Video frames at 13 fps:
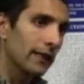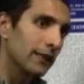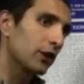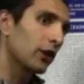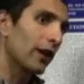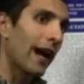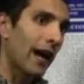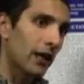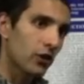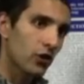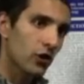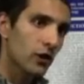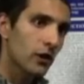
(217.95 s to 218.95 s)

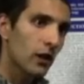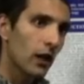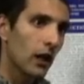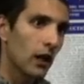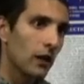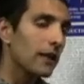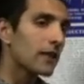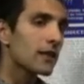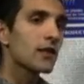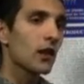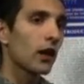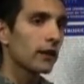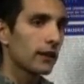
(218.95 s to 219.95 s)
interaction
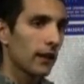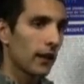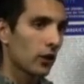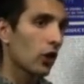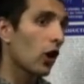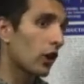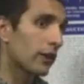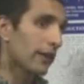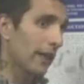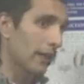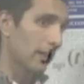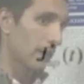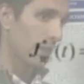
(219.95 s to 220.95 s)
inside the cardiac